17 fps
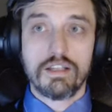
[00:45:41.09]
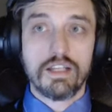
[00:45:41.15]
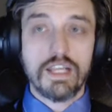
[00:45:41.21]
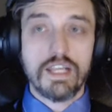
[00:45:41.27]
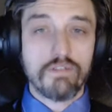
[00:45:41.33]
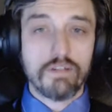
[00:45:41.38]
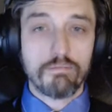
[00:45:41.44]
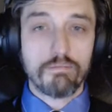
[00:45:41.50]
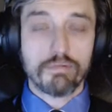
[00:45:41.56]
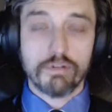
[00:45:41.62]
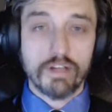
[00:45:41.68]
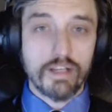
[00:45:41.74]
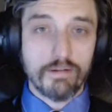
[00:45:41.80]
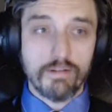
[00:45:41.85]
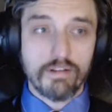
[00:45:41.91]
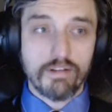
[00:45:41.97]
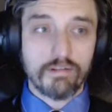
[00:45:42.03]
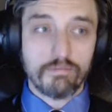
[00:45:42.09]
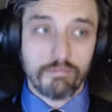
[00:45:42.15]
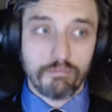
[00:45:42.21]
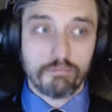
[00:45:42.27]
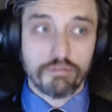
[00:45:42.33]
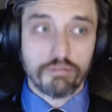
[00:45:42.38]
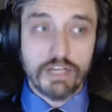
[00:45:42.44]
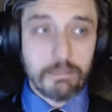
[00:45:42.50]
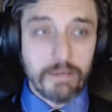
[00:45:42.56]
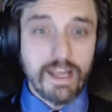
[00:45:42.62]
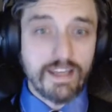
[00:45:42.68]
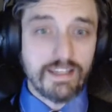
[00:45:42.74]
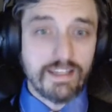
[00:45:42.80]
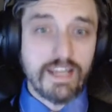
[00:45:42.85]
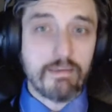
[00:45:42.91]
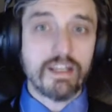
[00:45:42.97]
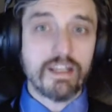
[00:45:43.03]
even pre pre
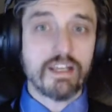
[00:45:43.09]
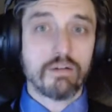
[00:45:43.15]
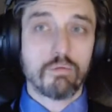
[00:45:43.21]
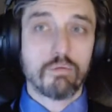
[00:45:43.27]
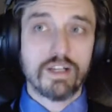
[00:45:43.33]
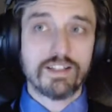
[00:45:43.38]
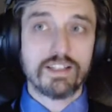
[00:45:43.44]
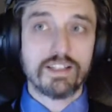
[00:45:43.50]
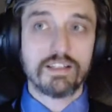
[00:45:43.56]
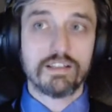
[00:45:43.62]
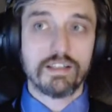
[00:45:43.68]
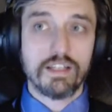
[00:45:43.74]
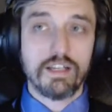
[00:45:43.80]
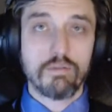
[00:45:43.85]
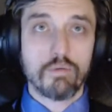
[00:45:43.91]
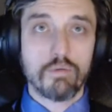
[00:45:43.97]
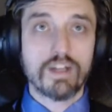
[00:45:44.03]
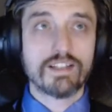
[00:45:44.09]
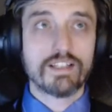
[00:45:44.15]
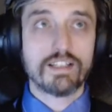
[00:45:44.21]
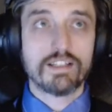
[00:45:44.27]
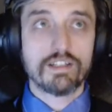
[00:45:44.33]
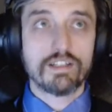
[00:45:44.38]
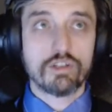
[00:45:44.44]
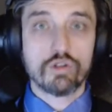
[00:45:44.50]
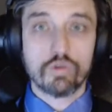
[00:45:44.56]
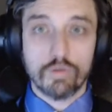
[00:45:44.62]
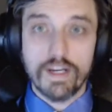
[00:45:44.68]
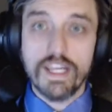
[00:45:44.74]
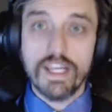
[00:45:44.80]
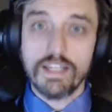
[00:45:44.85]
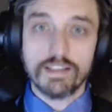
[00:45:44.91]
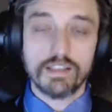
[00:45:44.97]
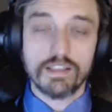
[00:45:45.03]
pandemic, it wasn't it wasn't
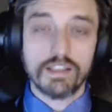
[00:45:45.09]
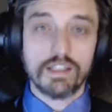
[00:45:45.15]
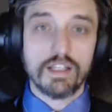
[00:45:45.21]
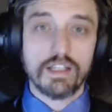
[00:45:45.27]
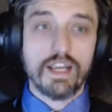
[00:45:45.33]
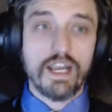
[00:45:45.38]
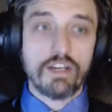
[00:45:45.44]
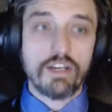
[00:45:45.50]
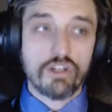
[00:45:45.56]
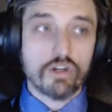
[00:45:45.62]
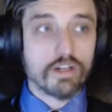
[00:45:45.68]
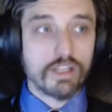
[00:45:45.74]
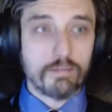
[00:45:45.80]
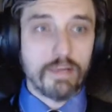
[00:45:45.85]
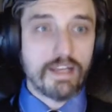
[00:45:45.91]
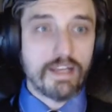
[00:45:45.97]
great, and yeah. during the